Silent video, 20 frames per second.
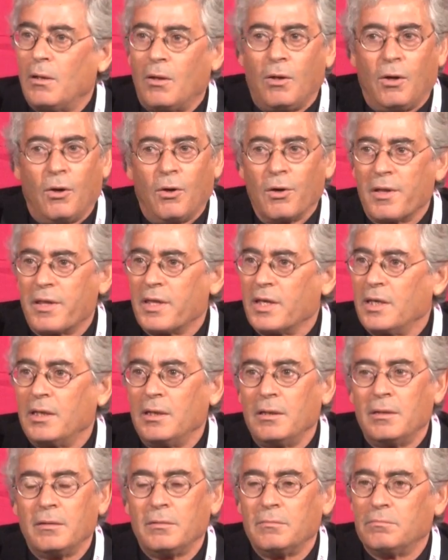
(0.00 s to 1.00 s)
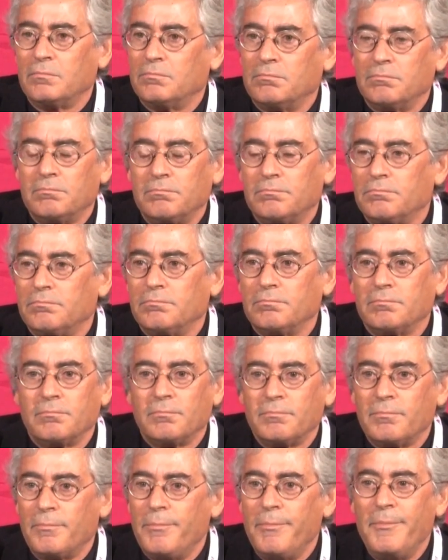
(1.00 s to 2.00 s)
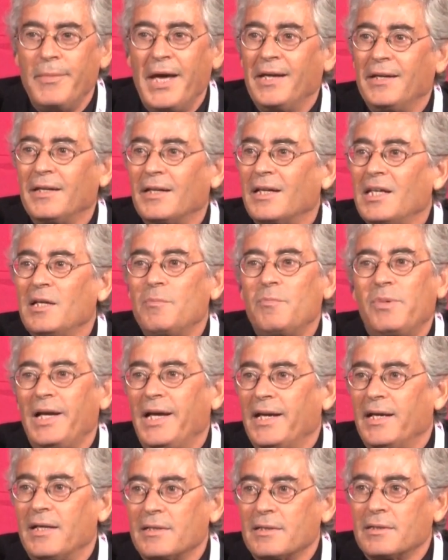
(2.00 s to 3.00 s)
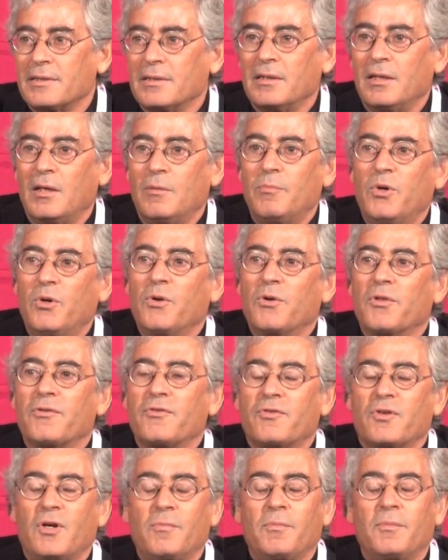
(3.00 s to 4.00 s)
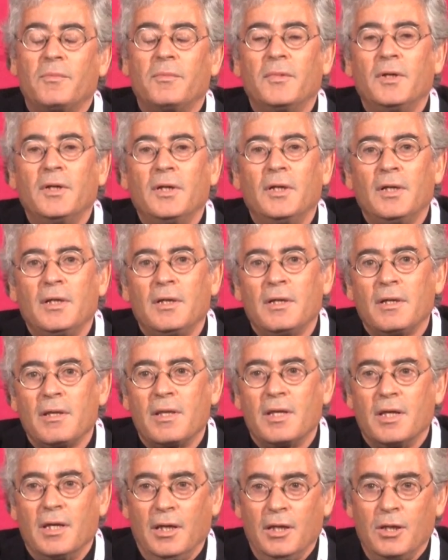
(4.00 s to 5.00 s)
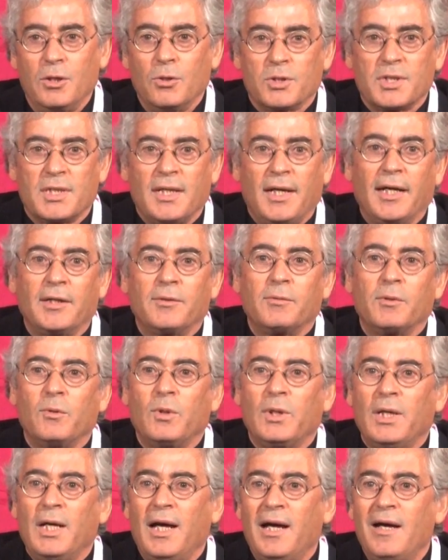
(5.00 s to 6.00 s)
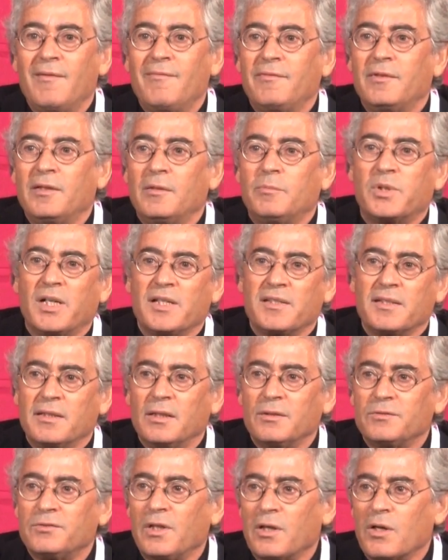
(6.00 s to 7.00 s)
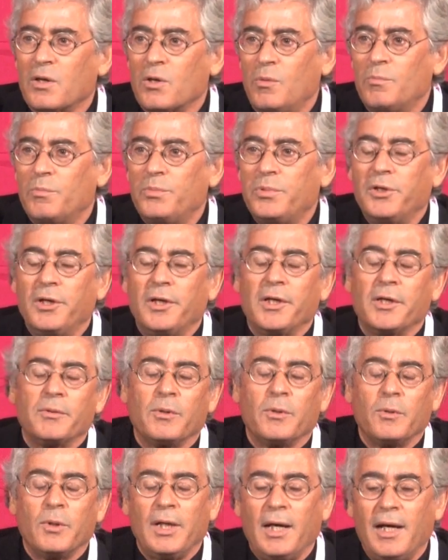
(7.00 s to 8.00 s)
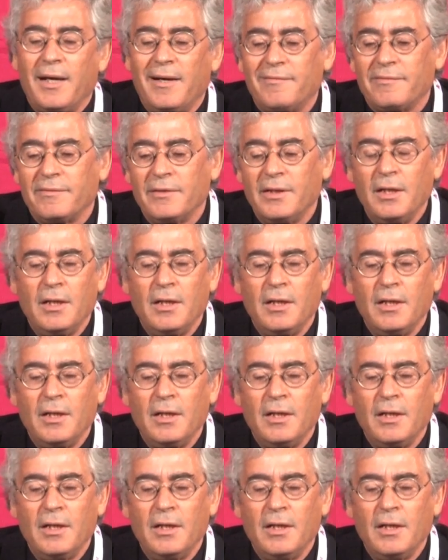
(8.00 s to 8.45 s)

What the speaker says: all the main key players, both from the EU side. We will have President Van Rompuy, we will have